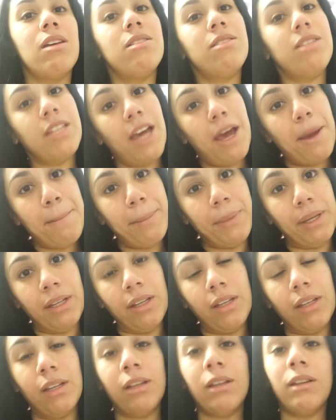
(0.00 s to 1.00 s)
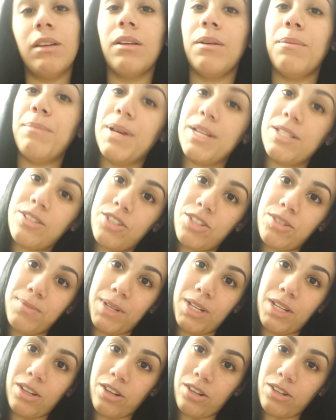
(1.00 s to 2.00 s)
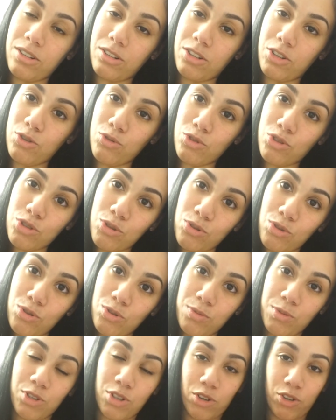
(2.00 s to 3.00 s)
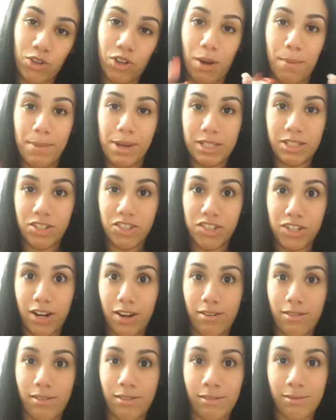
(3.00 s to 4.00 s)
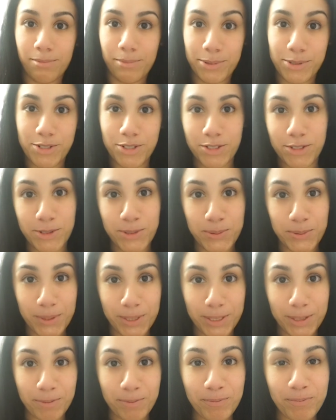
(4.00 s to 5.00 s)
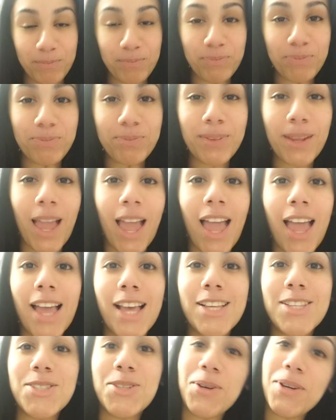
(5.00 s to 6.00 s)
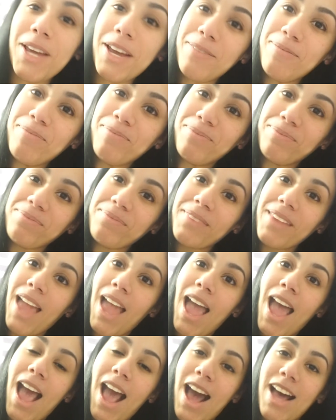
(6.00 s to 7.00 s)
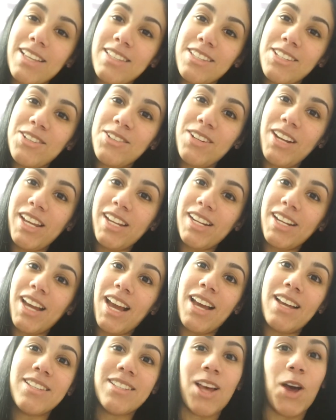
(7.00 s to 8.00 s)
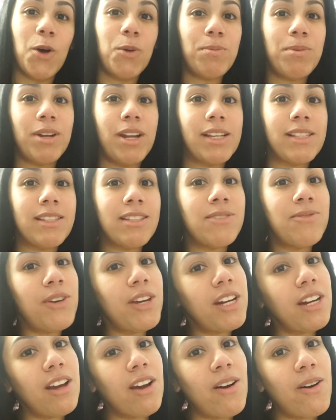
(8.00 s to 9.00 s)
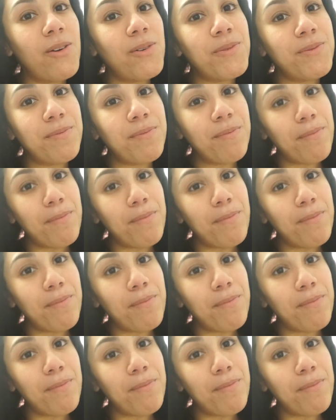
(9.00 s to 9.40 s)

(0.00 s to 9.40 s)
DM me, message me on YouTube. You know, you can message now, which is a new thing. So yeah, I'll see you later, guys. I hope you like this video.